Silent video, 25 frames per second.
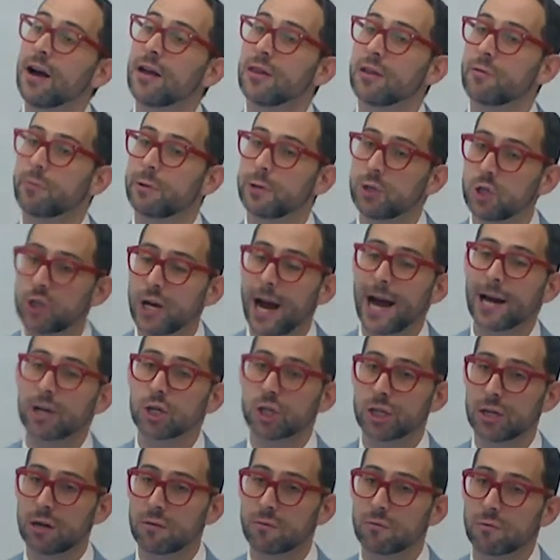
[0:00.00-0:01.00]
The
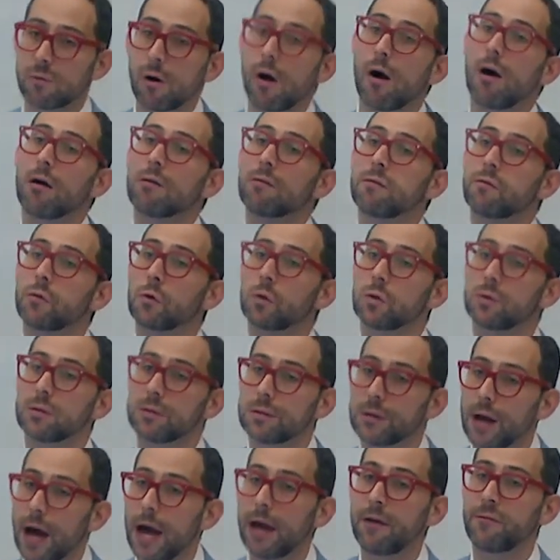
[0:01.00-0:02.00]
rejection of
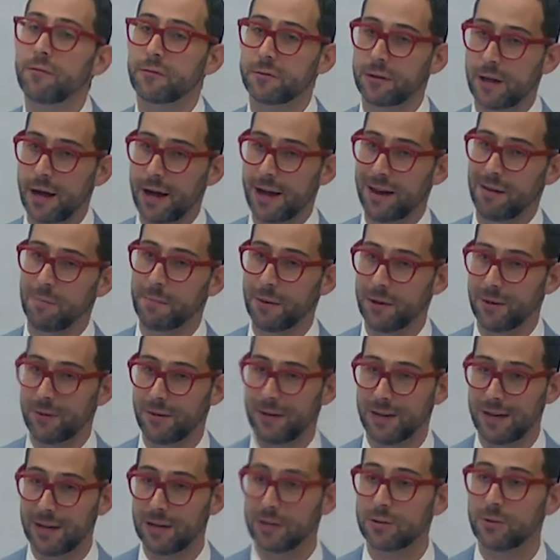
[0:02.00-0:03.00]
wrongful life liability,